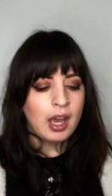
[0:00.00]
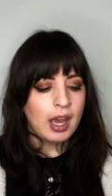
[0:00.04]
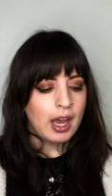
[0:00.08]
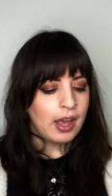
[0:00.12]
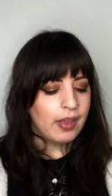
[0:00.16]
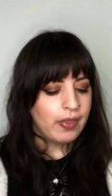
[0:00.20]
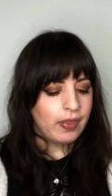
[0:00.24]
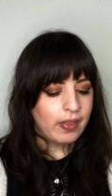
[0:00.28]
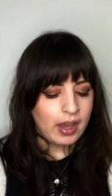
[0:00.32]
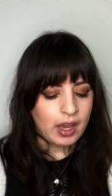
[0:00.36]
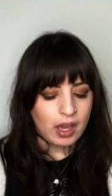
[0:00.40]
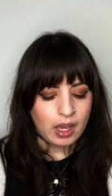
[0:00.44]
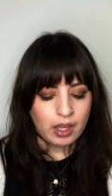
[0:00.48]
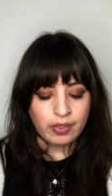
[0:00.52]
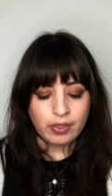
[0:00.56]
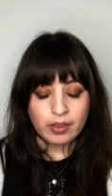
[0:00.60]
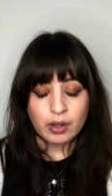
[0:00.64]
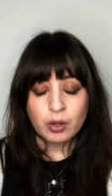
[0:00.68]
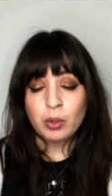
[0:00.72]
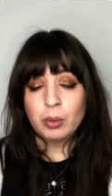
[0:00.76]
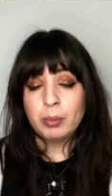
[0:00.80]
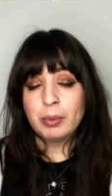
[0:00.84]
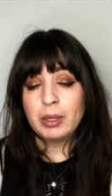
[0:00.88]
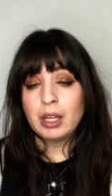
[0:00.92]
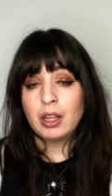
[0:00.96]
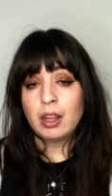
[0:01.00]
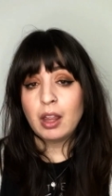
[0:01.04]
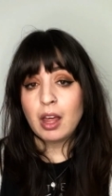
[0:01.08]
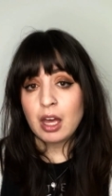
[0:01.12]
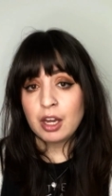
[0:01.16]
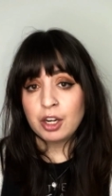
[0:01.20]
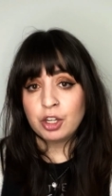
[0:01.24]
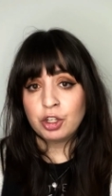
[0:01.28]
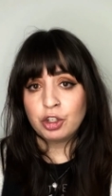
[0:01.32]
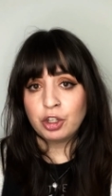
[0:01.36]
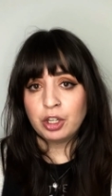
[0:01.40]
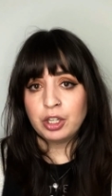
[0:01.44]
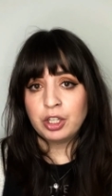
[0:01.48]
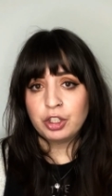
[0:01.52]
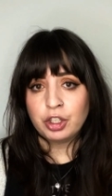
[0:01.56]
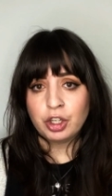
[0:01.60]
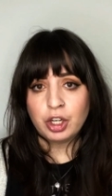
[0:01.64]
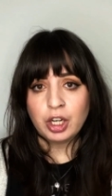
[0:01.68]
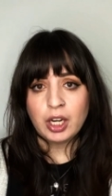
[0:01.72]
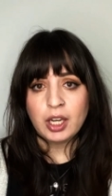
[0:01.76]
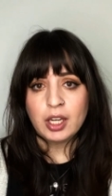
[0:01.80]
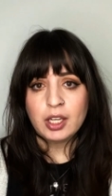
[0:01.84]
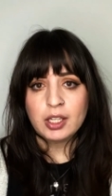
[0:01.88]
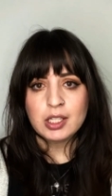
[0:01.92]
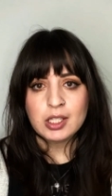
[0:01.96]
And then there will be a lot of
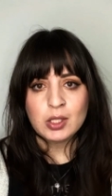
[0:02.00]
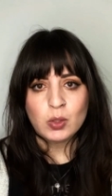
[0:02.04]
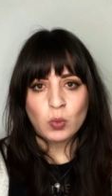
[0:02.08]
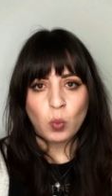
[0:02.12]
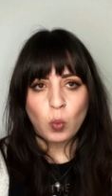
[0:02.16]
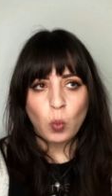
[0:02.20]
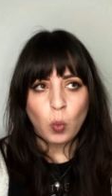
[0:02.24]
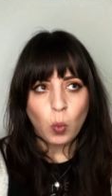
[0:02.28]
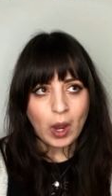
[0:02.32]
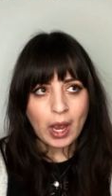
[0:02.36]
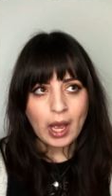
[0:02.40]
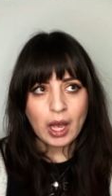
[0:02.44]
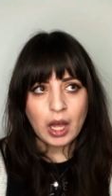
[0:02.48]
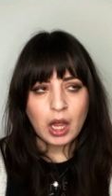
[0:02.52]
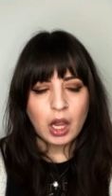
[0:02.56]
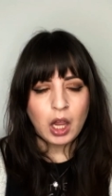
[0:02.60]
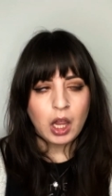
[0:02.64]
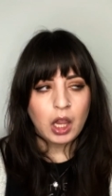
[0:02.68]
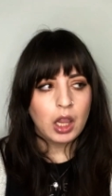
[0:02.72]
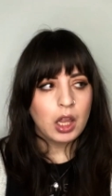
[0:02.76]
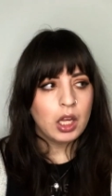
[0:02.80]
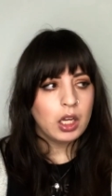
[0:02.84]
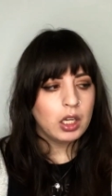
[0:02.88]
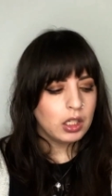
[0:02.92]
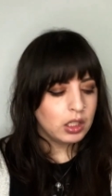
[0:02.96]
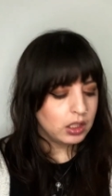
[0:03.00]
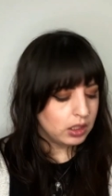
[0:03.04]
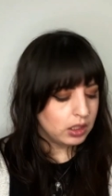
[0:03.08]
greenery as well.